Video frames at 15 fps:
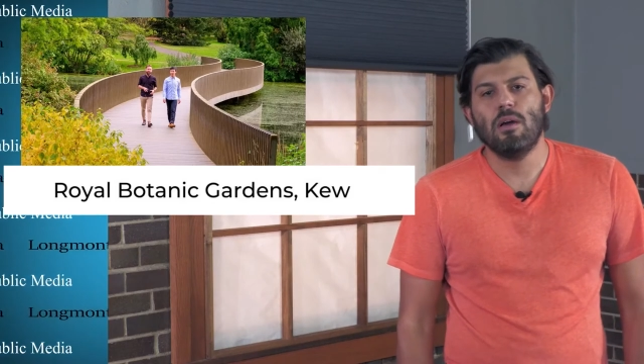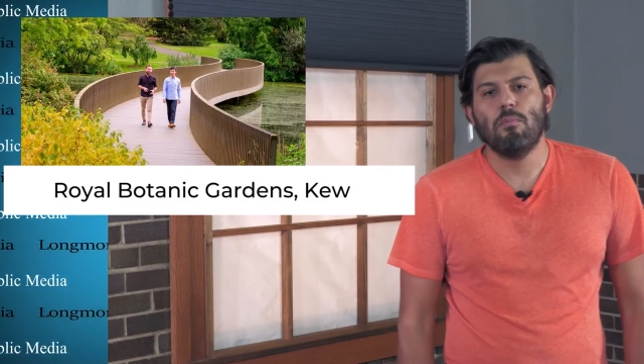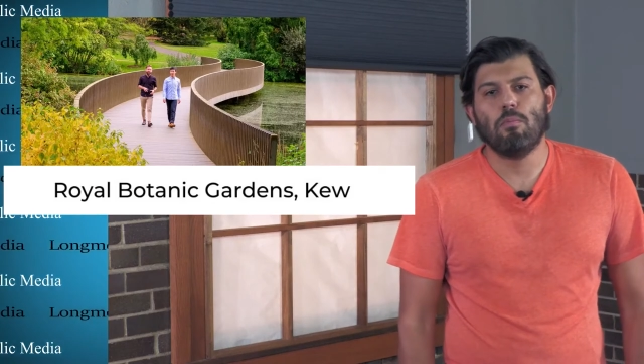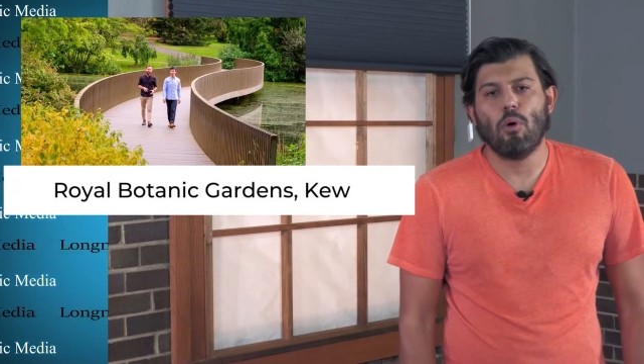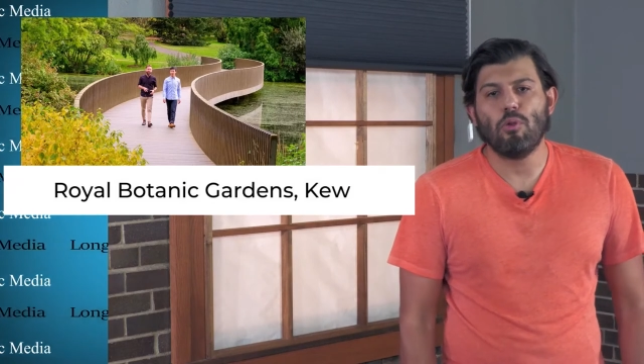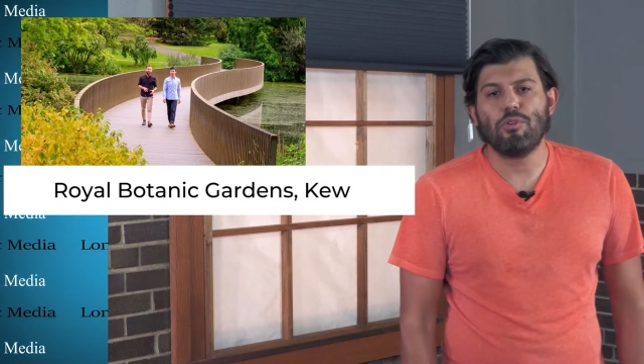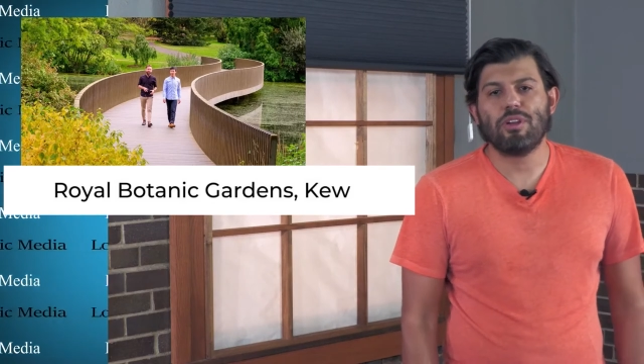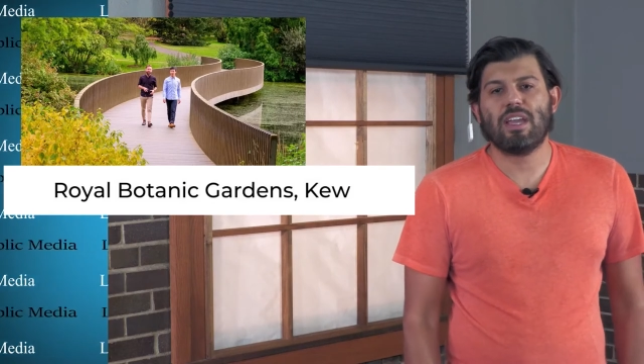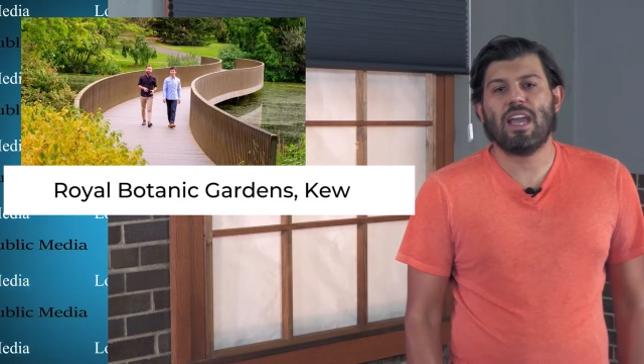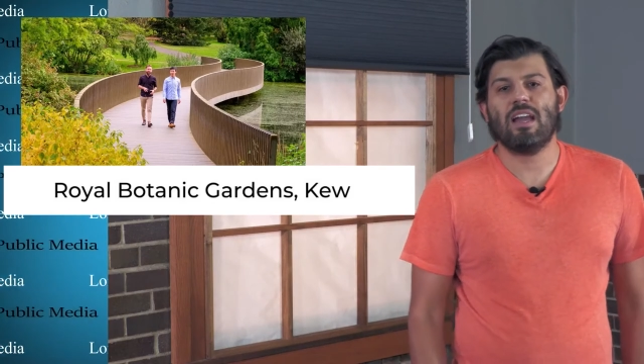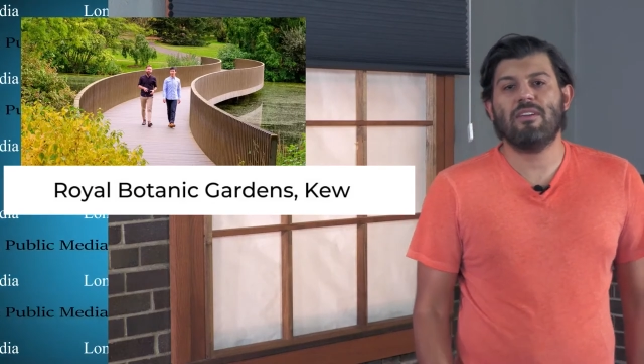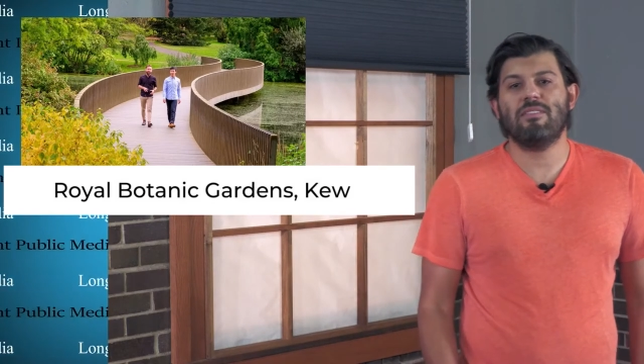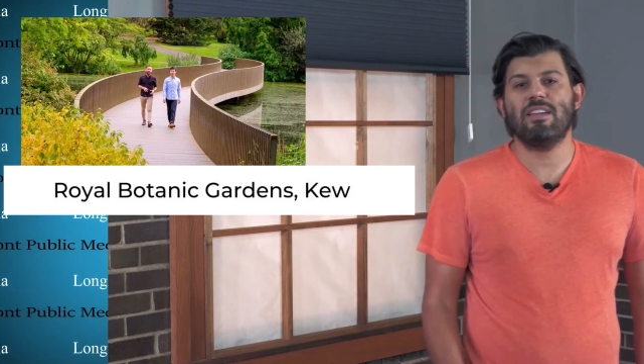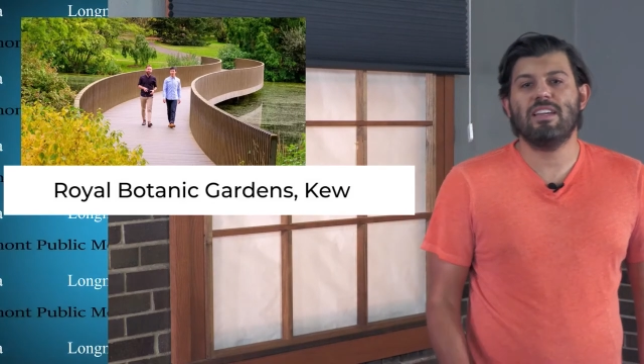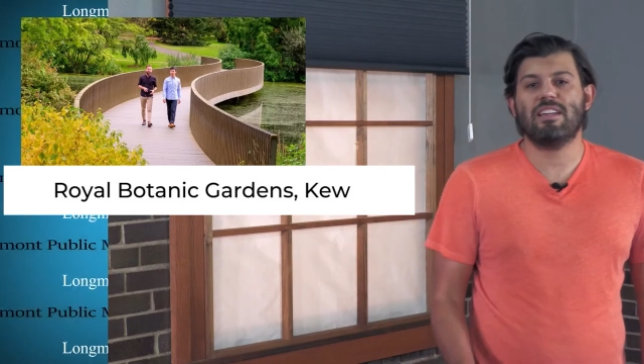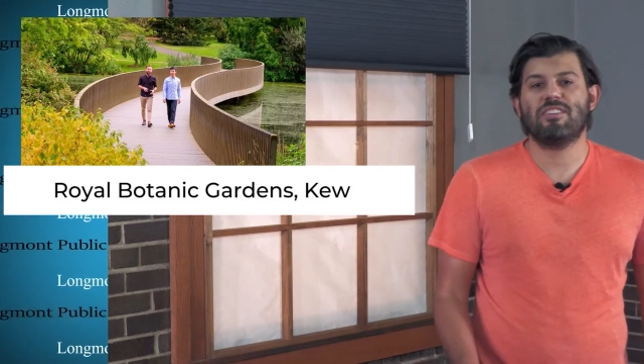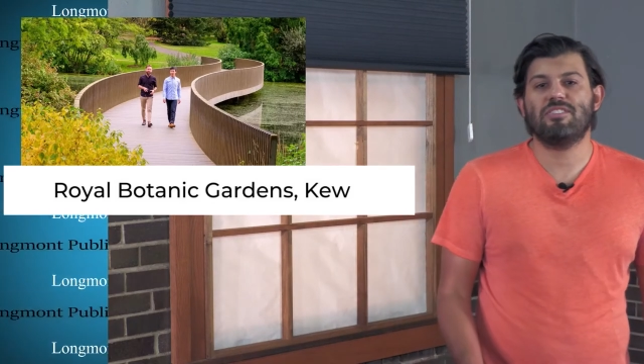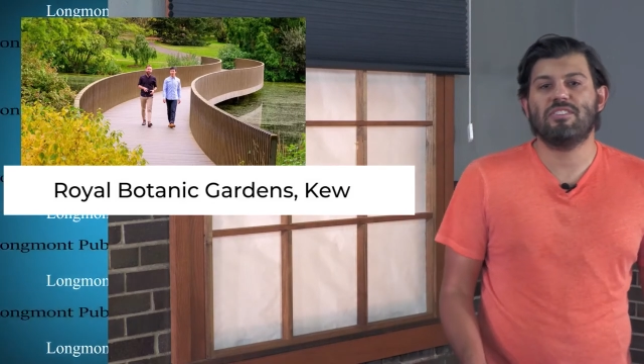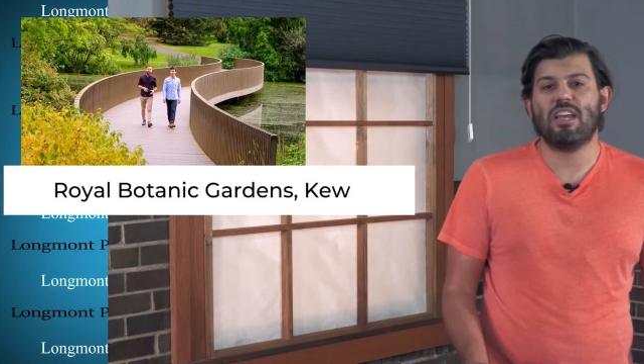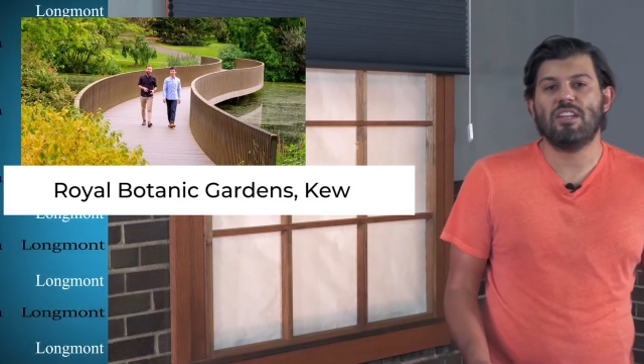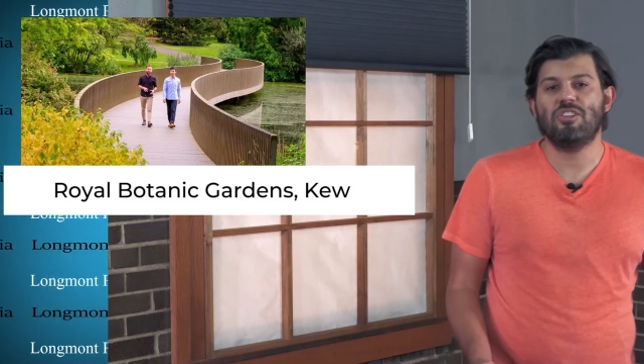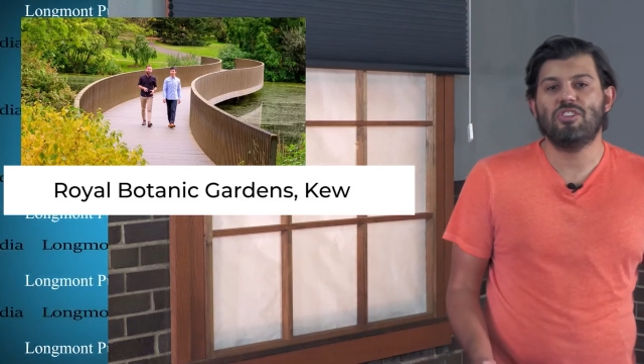Boulder County
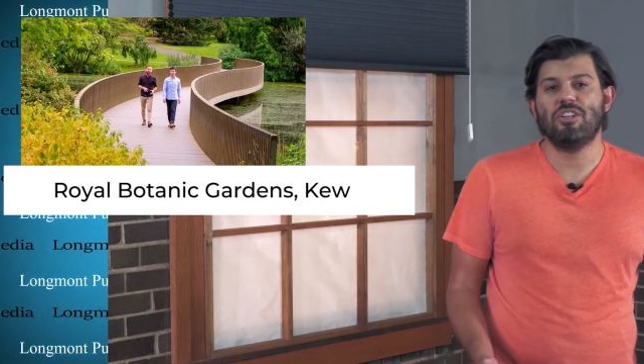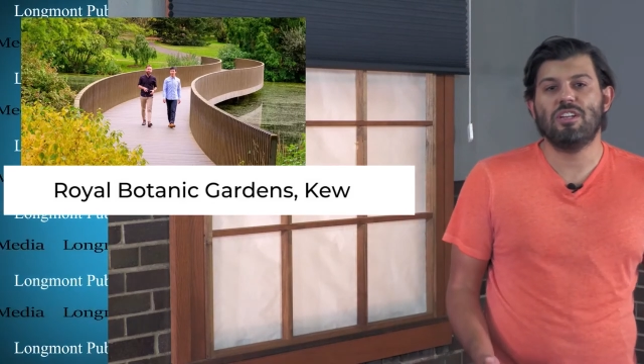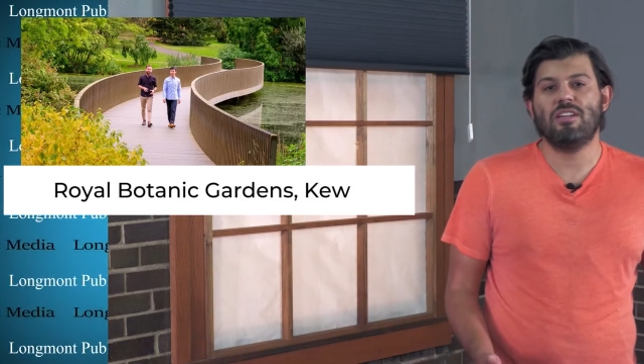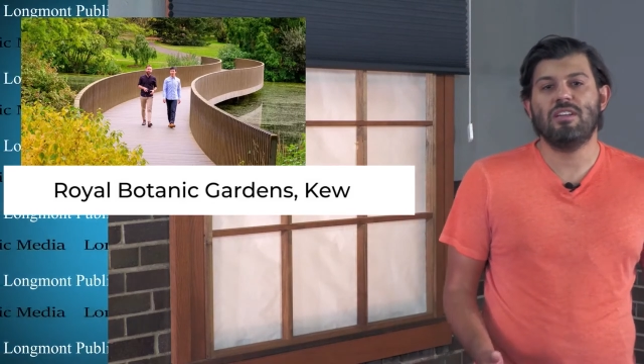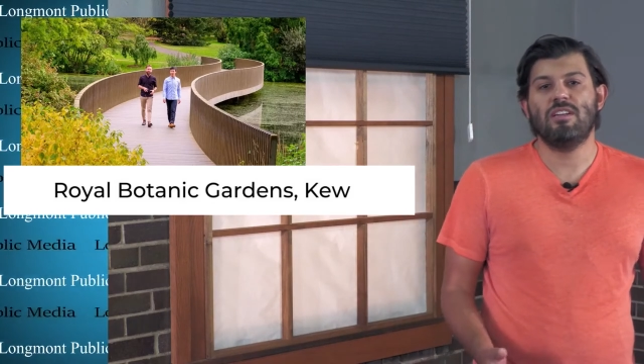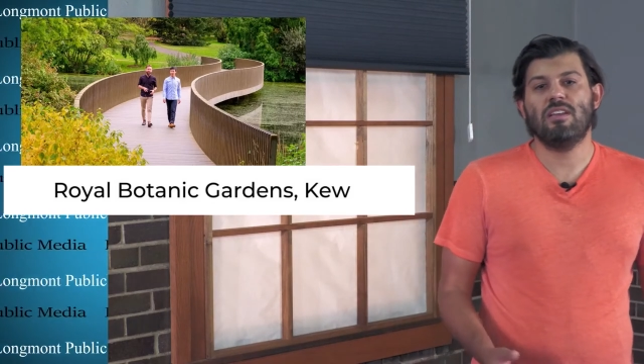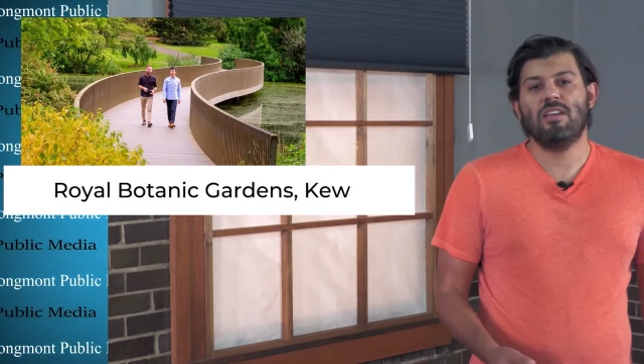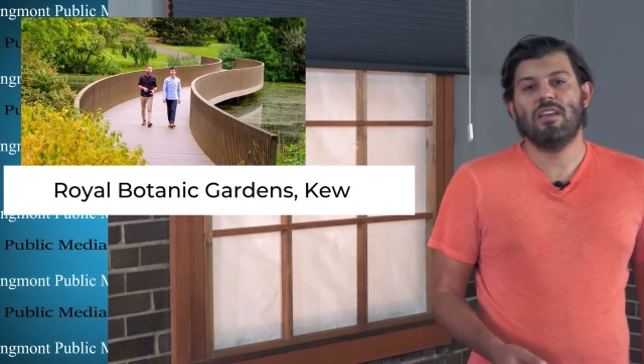Extension